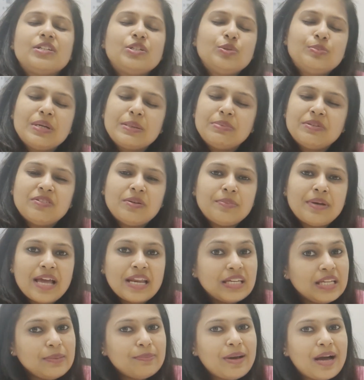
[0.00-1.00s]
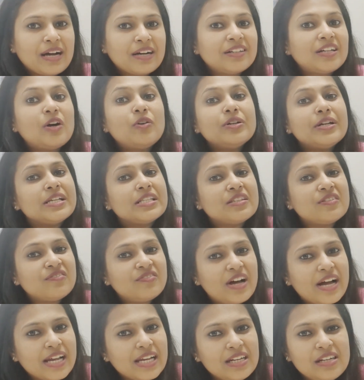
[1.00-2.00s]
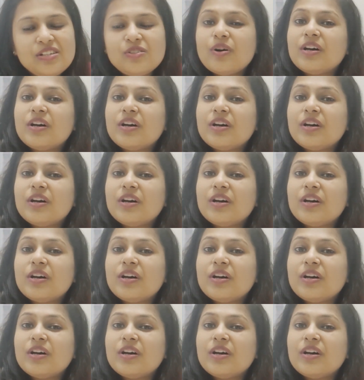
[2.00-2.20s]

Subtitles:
you may be from any background, it's fine.